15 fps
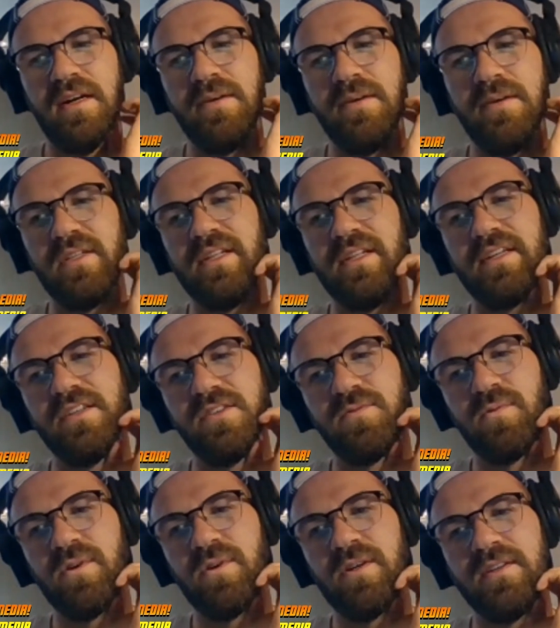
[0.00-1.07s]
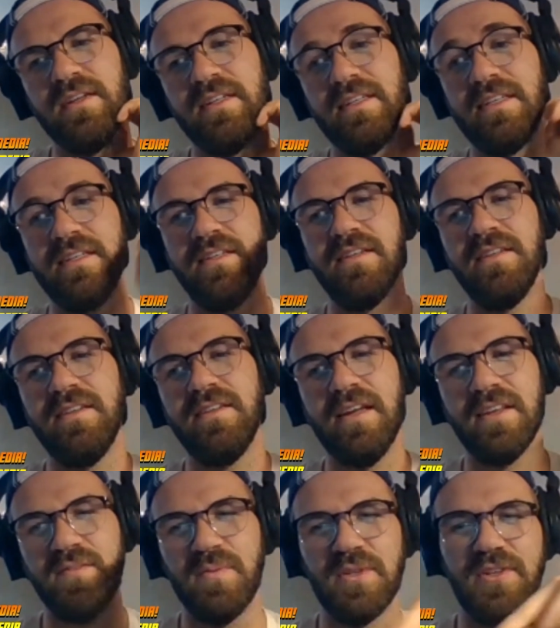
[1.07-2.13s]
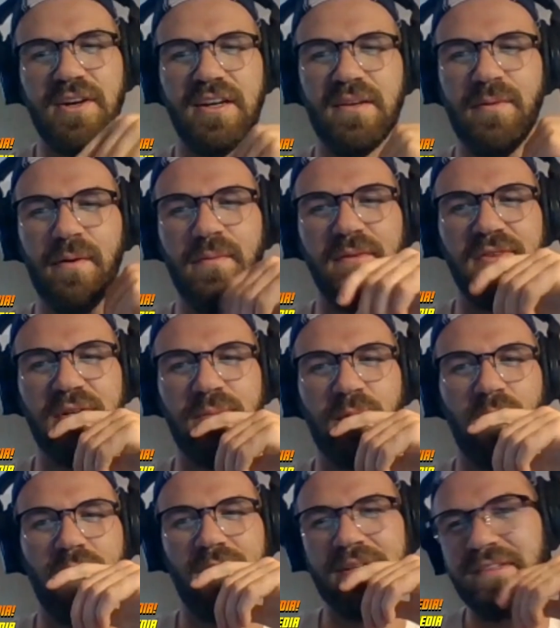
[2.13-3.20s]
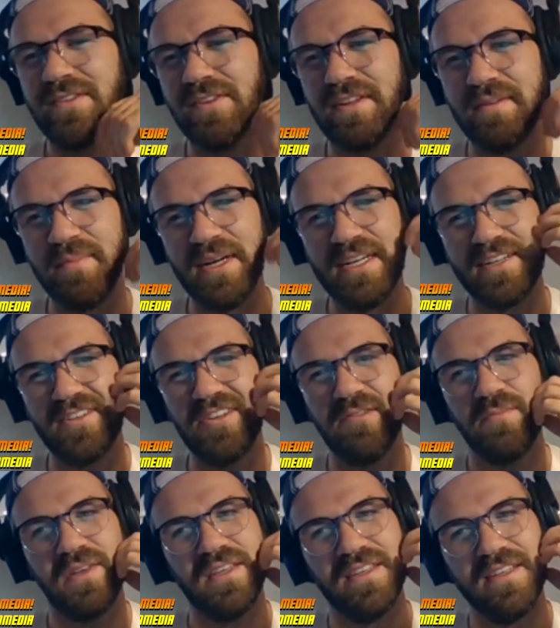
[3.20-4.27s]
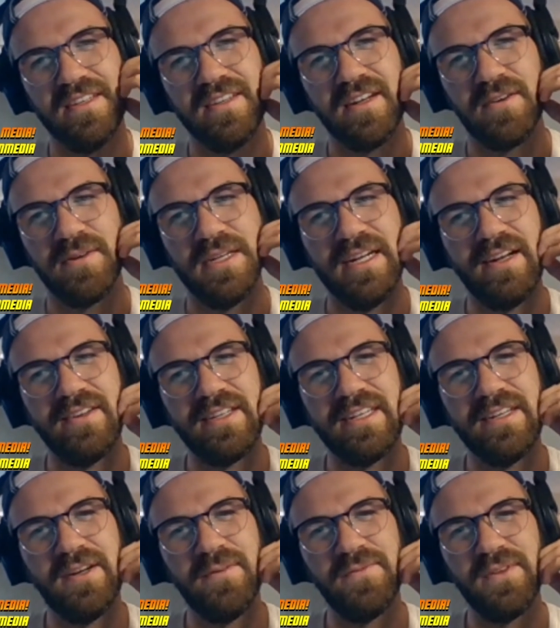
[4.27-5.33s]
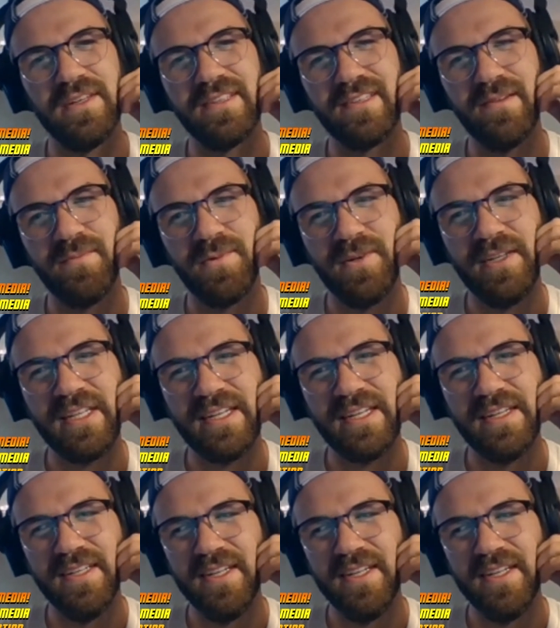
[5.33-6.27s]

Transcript: I really like his work, and he has been talking about moving to Portland, so that might actually be a reality, hopefully at some point.